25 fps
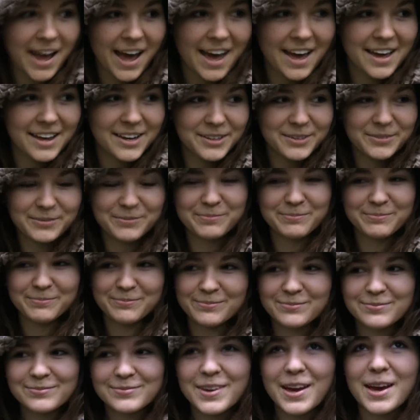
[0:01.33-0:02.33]
Hi,
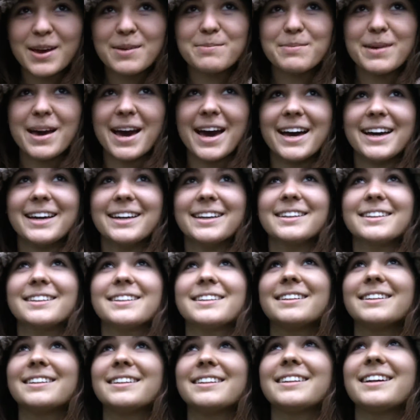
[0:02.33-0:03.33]
I'm back
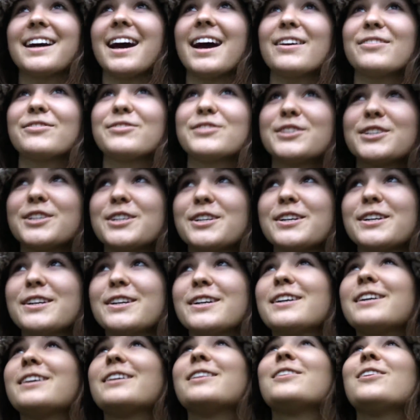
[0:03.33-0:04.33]

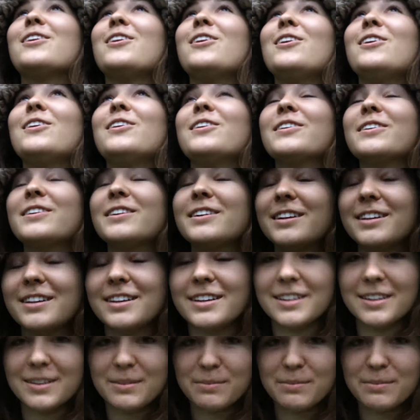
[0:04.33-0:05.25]
after a long